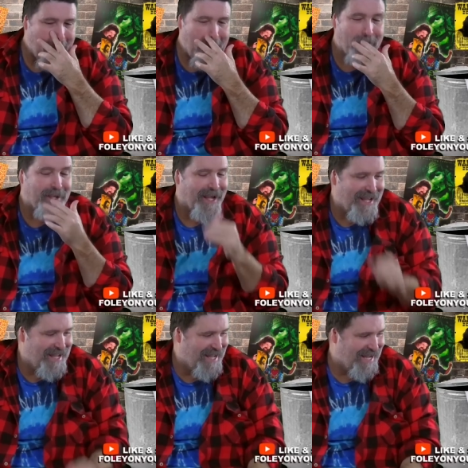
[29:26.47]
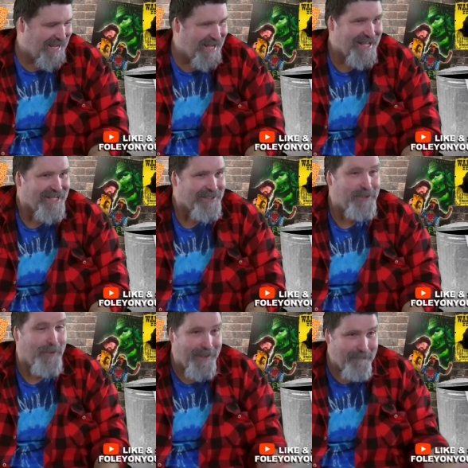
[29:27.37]
Okay. The
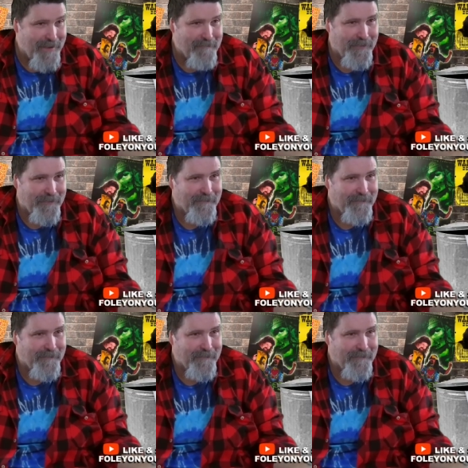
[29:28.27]
toilet paper?